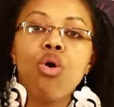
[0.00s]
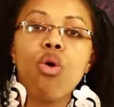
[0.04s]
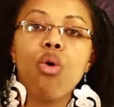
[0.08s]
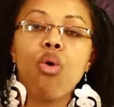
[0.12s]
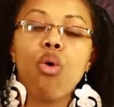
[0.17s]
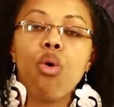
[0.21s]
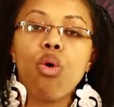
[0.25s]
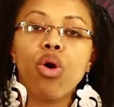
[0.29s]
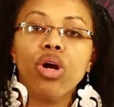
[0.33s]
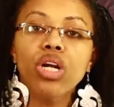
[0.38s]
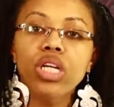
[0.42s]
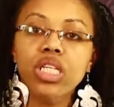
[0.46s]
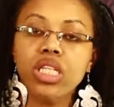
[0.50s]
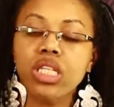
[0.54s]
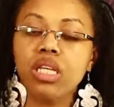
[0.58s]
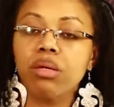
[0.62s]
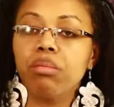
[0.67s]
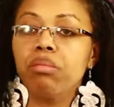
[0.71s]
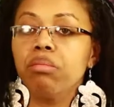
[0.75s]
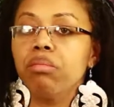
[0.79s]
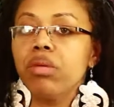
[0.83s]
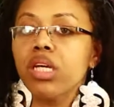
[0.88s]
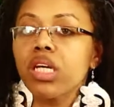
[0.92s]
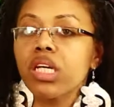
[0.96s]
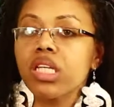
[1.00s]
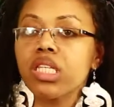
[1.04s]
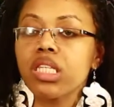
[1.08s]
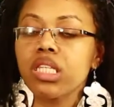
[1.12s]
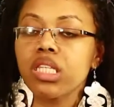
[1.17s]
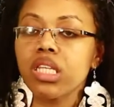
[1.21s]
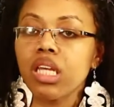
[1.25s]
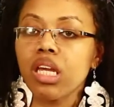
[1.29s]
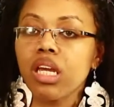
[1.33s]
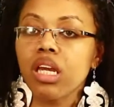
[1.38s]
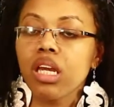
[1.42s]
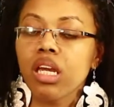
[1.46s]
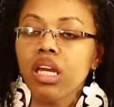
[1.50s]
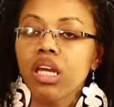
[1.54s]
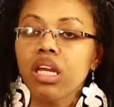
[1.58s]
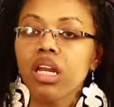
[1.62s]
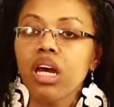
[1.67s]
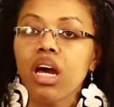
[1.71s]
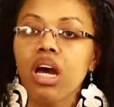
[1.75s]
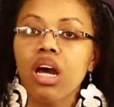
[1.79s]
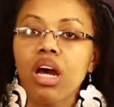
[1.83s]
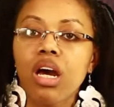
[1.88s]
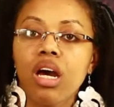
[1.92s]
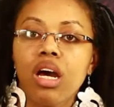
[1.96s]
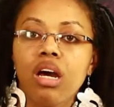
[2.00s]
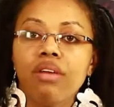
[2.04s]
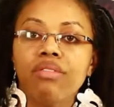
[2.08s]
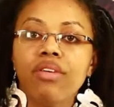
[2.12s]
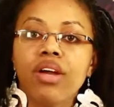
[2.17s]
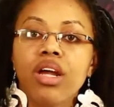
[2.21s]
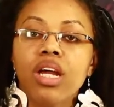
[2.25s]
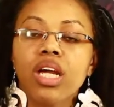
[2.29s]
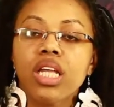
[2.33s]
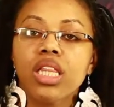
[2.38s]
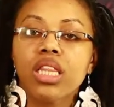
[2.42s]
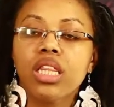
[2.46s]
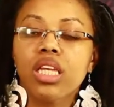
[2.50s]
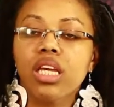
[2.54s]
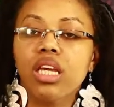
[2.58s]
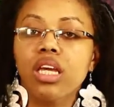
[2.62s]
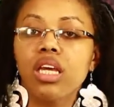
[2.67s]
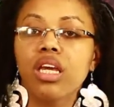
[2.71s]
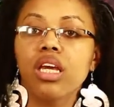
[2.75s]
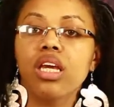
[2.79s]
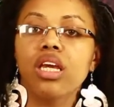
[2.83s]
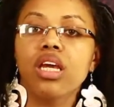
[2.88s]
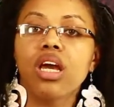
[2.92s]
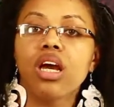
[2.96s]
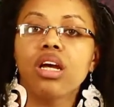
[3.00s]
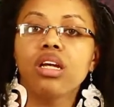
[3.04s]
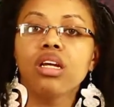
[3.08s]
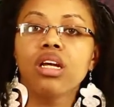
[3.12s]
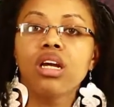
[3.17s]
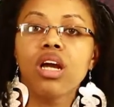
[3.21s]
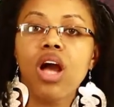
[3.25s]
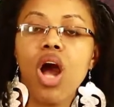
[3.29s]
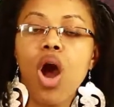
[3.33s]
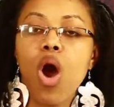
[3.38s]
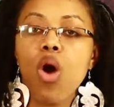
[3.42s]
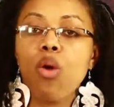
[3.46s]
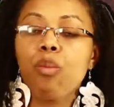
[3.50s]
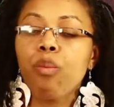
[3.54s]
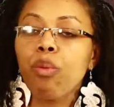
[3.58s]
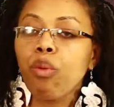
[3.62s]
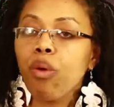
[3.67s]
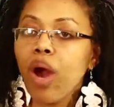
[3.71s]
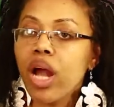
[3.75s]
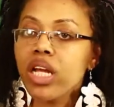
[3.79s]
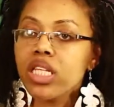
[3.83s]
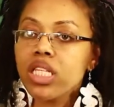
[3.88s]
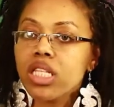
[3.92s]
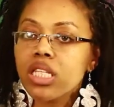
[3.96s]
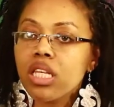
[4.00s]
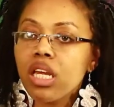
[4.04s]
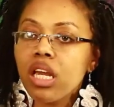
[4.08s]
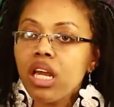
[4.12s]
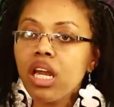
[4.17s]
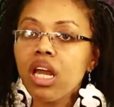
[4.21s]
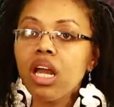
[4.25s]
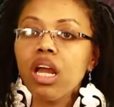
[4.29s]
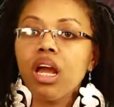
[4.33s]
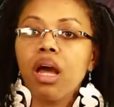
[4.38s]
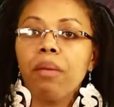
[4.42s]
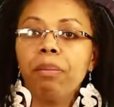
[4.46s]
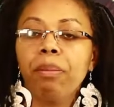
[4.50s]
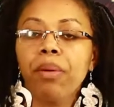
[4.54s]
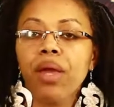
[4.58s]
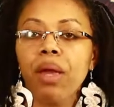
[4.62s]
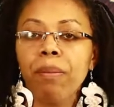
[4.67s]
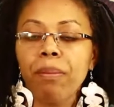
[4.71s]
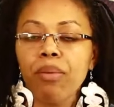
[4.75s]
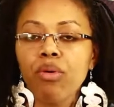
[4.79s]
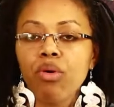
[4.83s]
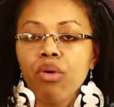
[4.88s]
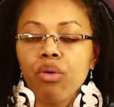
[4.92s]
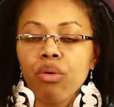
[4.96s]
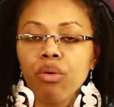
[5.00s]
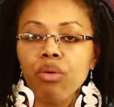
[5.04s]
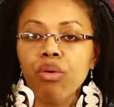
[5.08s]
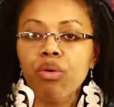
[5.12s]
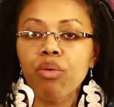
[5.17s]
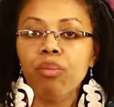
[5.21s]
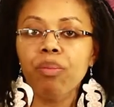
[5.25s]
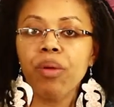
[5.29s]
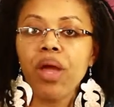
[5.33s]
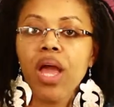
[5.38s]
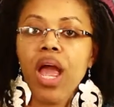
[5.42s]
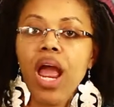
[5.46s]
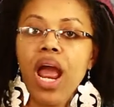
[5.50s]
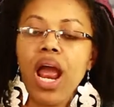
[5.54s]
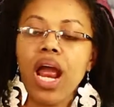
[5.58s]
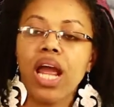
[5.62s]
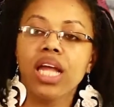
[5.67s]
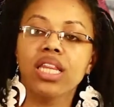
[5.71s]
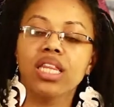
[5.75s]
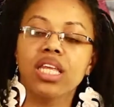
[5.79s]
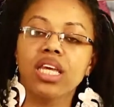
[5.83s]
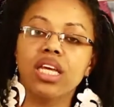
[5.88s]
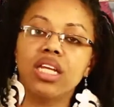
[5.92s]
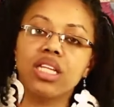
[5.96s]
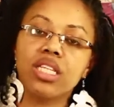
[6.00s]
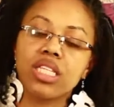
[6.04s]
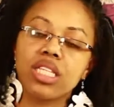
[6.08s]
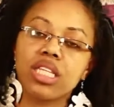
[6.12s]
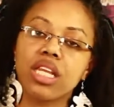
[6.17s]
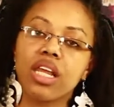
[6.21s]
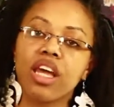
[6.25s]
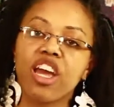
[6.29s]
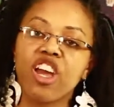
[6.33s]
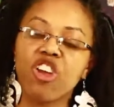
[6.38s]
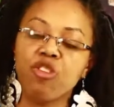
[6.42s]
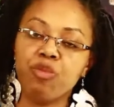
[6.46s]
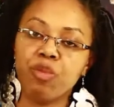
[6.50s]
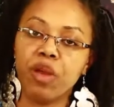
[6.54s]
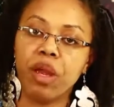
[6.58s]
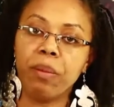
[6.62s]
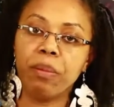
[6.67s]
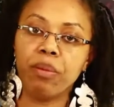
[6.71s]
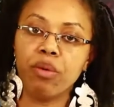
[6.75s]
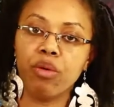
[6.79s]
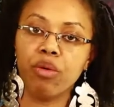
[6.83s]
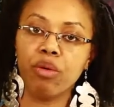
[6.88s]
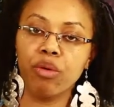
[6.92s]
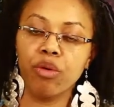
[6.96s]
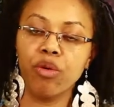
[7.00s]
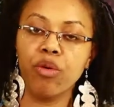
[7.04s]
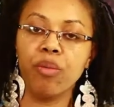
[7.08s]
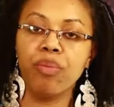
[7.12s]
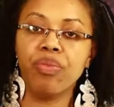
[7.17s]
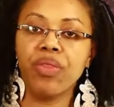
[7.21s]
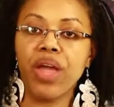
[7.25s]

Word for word: or some mixed seed of the oppressing people group and the enslaved people group.